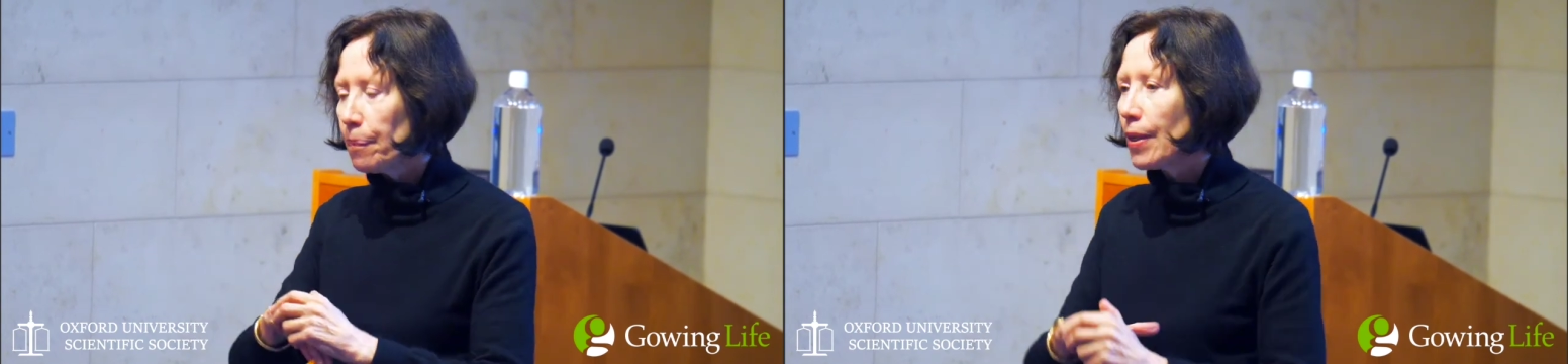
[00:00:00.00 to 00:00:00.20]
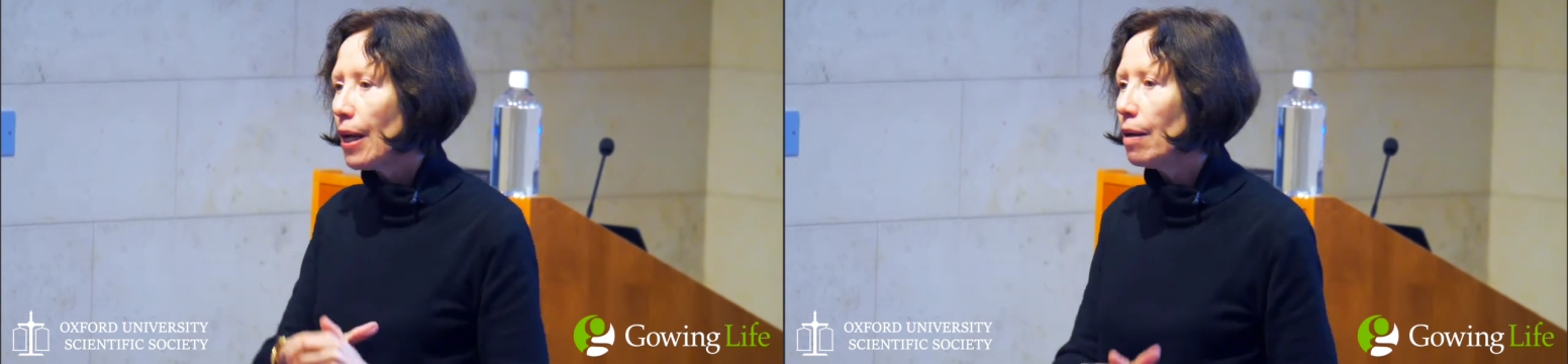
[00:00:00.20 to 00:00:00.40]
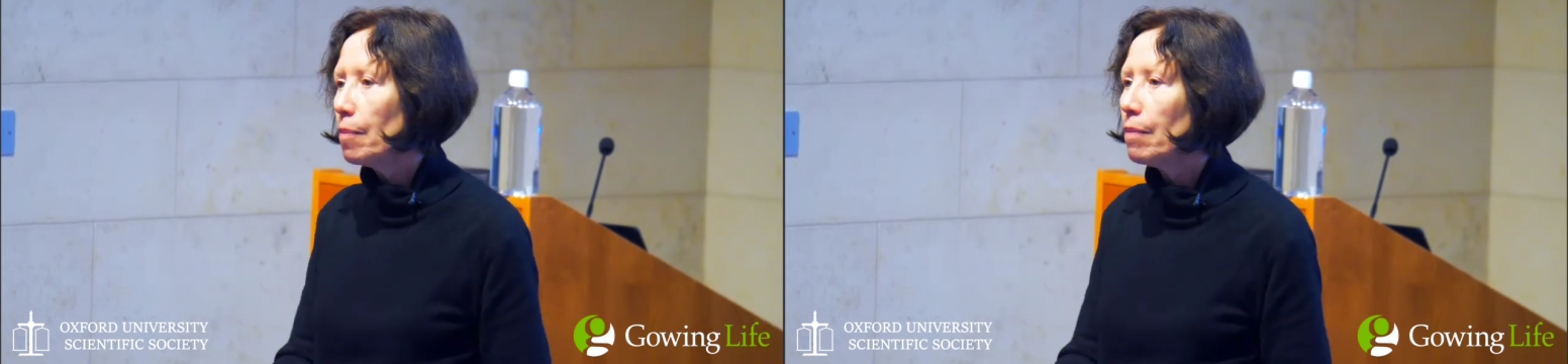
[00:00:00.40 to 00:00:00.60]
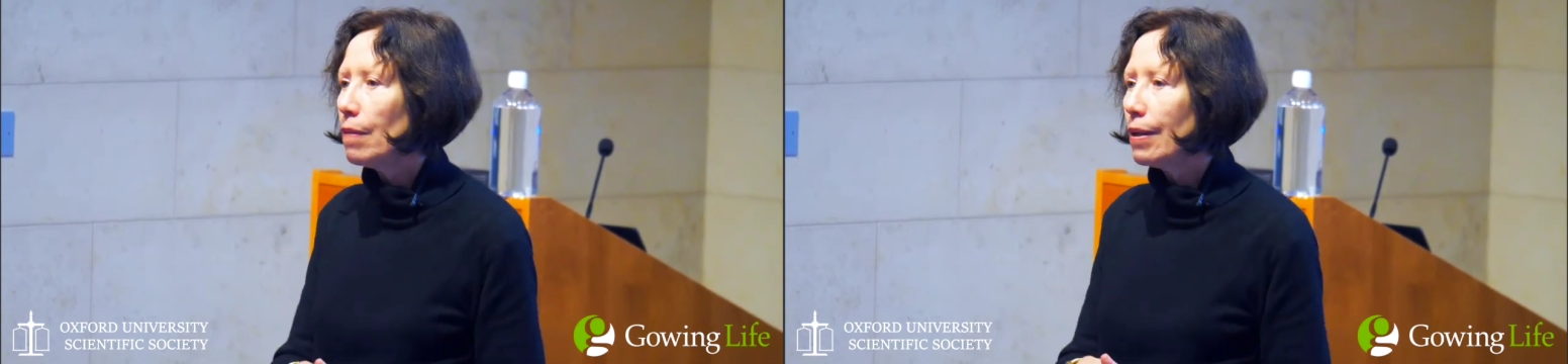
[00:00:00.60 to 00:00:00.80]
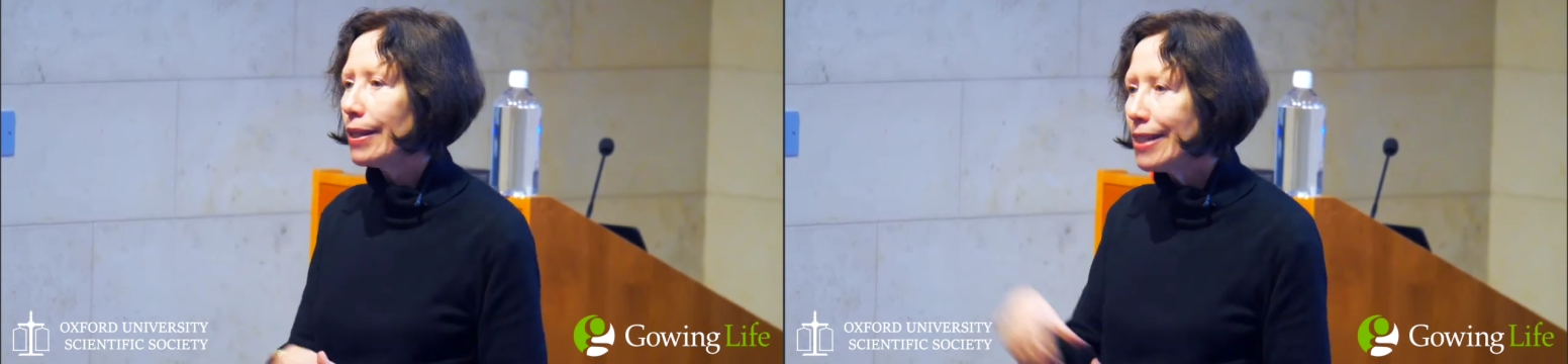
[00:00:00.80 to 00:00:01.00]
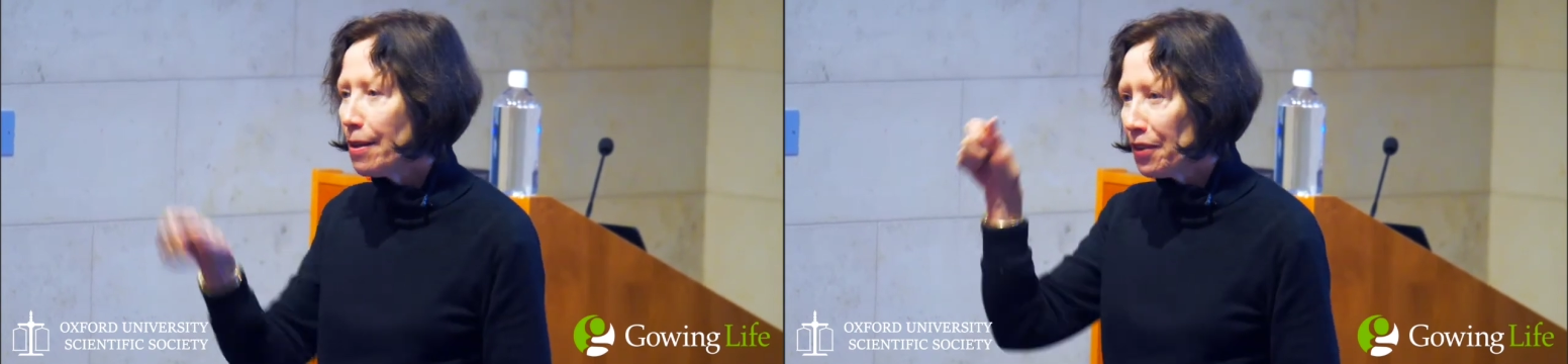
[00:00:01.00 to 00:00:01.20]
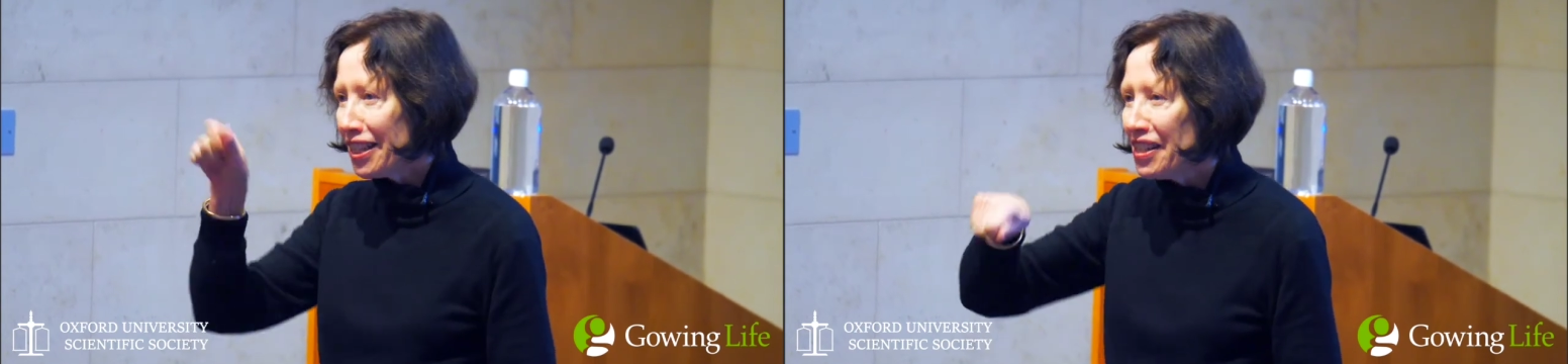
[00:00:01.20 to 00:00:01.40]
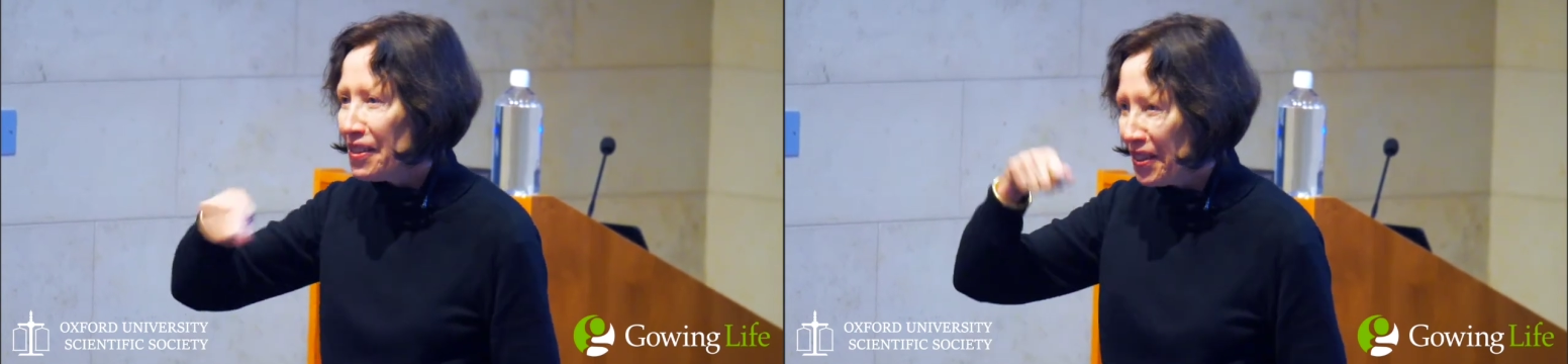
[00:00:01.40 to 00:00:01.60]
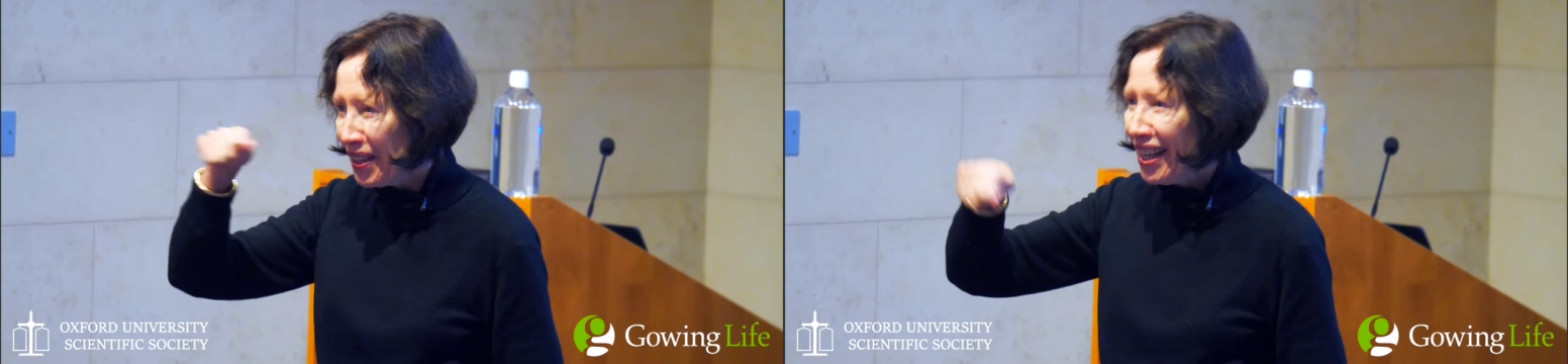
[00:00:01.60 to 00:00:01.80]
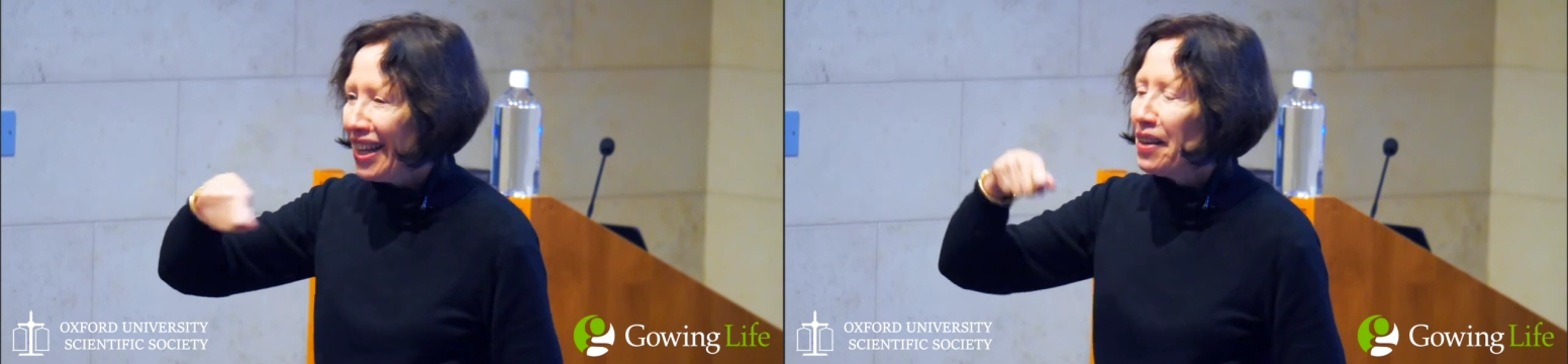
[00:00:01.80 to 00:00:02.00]
Um, except when
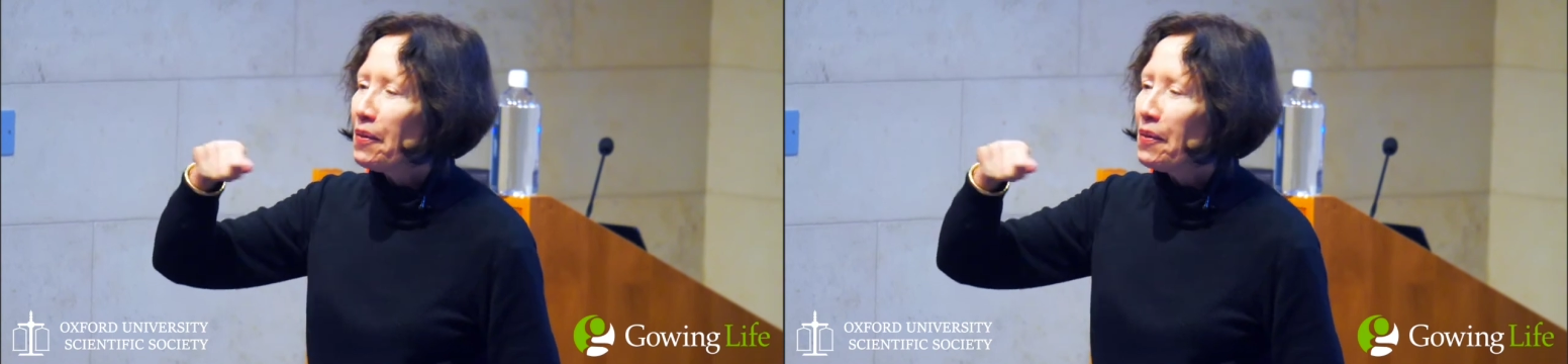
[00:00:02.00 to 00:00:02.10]
you